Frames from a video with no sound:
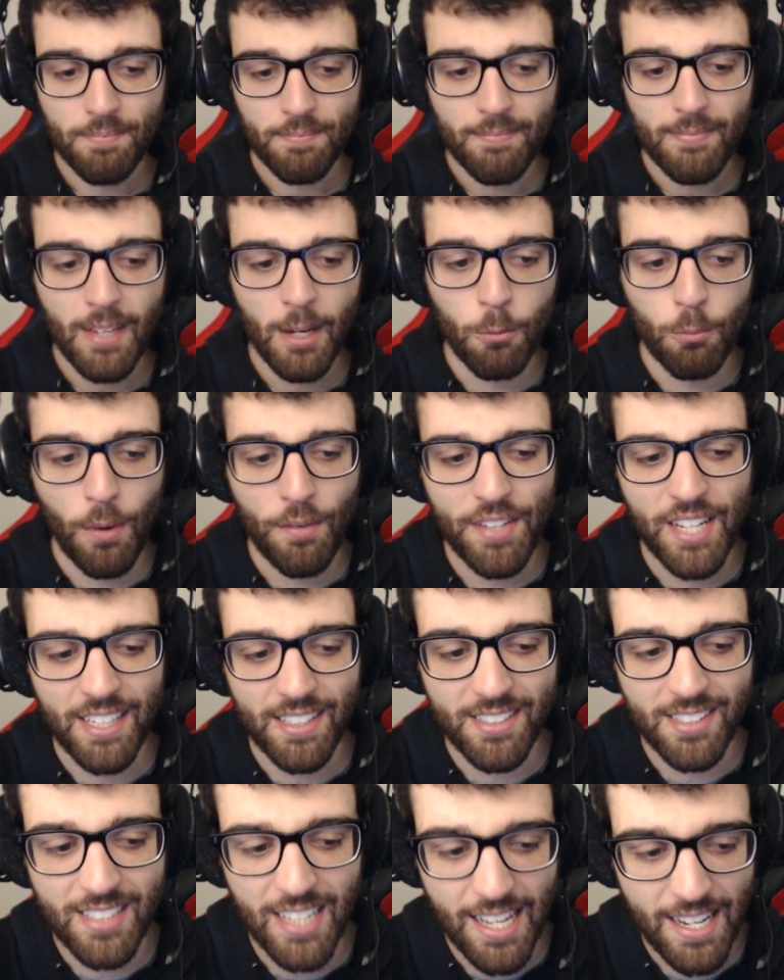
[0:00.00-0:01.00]
with that
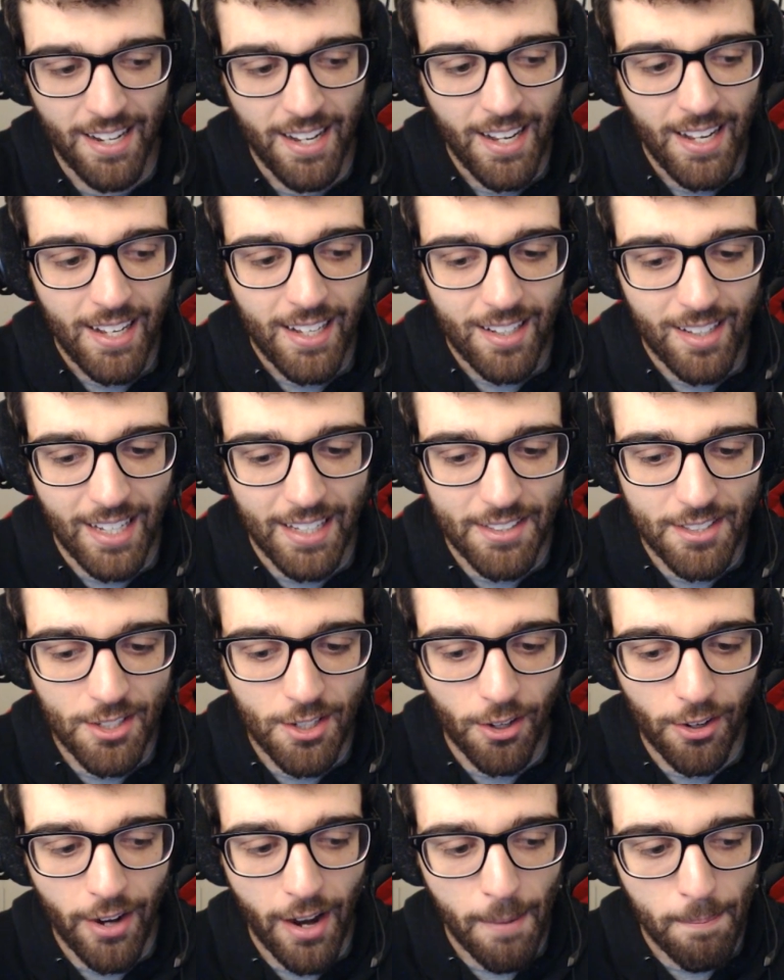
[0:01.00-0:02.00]
said, let's
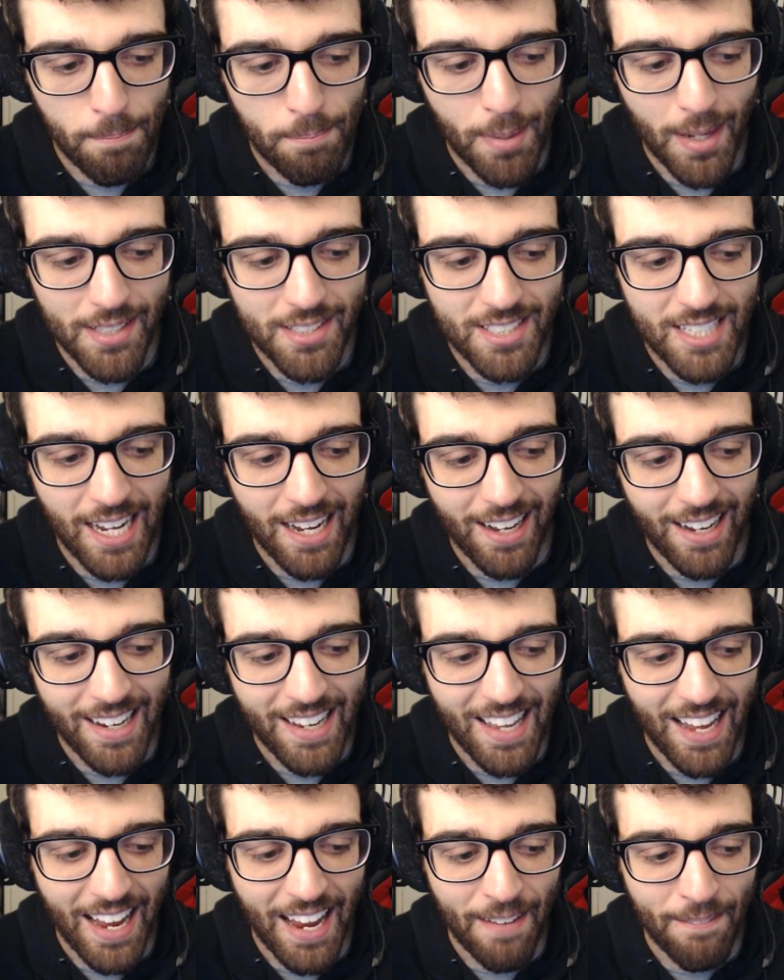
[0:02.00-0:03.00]
go and bust out a
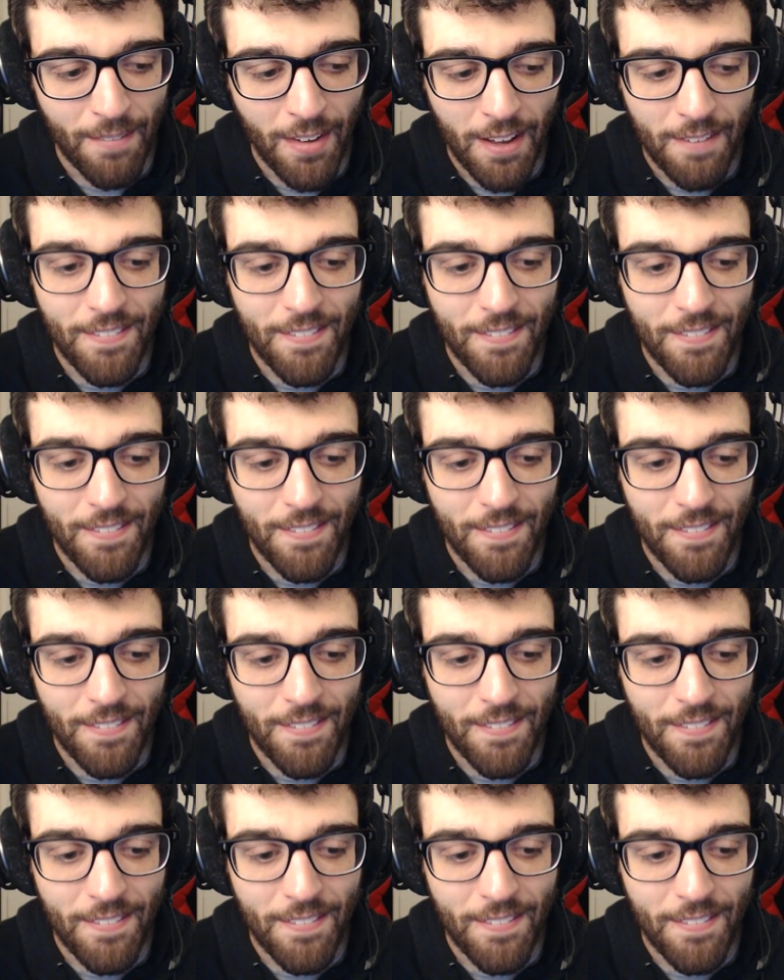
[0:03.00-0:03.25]
game